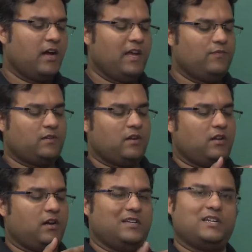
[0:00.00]
if
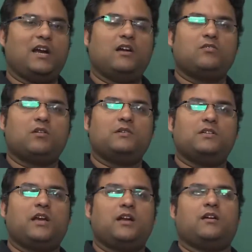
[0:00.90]
a desired outcome is
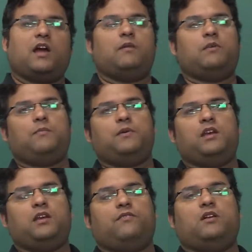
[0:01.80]
there, I am happy.
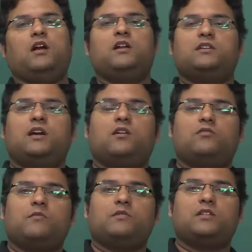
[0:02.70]
If an undesired
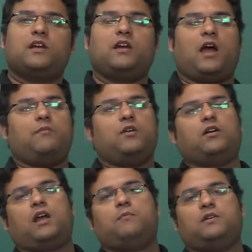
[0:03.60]
outcome is there, I am
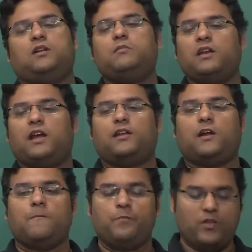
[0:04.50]
not happy, something like
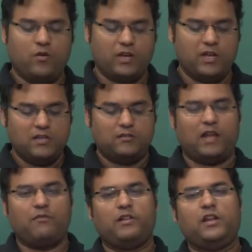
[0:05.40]
that. Okay, so they
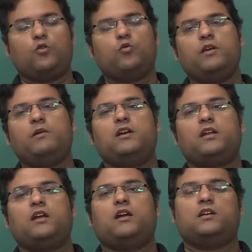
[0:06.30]
have a very
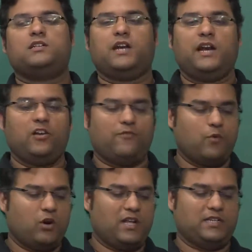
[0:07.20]
rudimentary understanding of
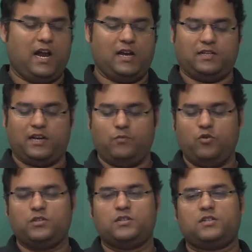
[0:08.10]
both desires and
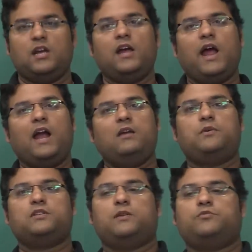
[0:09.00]
emotions and
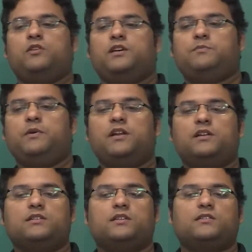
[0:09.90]
perceptual
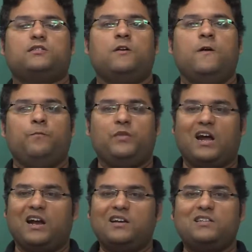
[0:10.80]
experiences. They
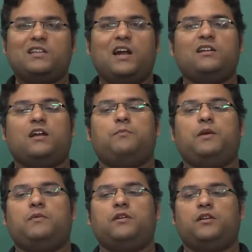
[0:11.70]
understand that
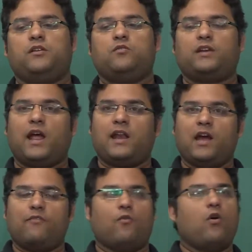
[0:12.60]
people can
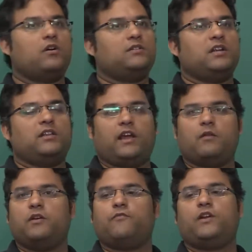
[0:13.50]
have wants, and they
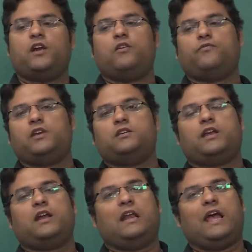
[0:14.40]
can be afraid of things,
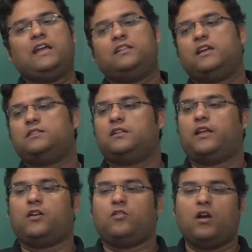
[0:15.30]
they can like things and
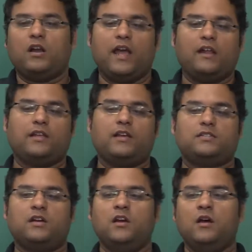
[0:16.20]
they can not like
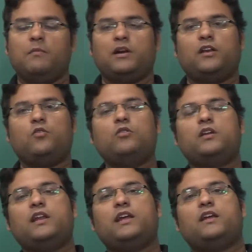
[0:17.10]
things, but they don't
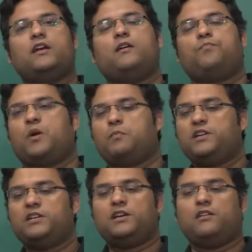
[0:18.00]
really
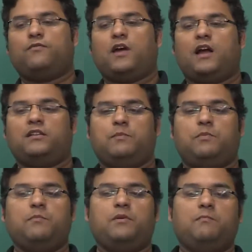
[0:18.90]
appreciate the fact that
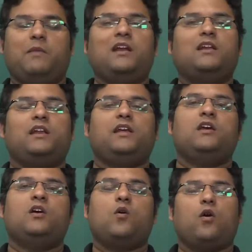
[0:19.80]
people mentally
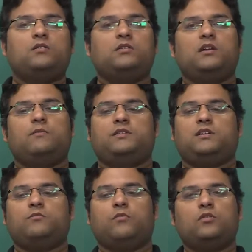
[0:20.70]
also
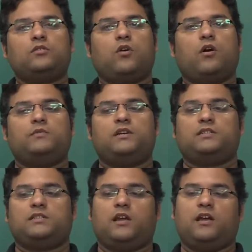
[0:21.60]
represent both
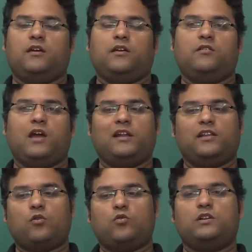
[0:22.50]
objects and
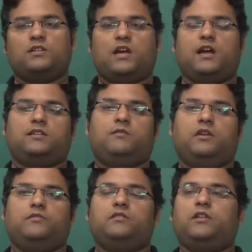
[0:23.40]
their own desires and
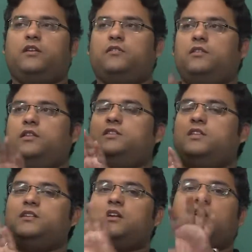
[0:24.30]
beliefs. So these
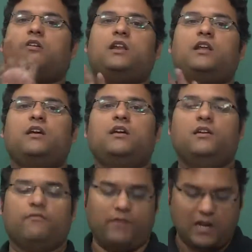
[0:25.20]
things are not really
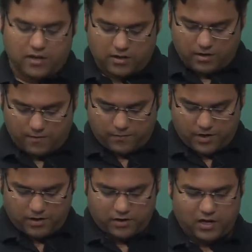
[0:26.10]

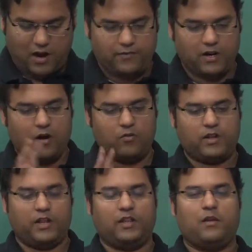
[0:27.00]
well drafted out
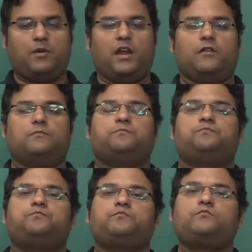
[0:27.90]
in their brain.
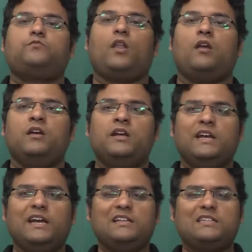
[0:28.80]

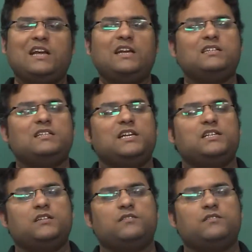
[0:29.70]
In the second stage,